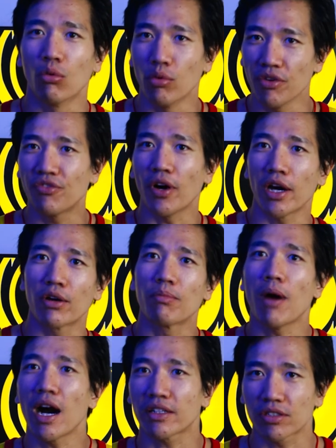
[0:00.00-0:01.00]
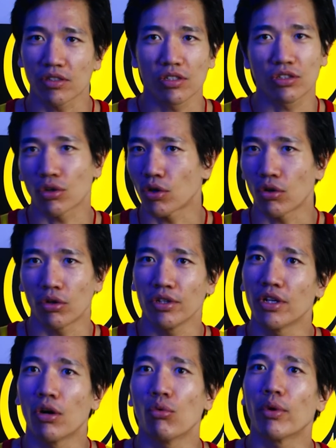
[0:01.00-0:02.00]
With other boxers or, you know,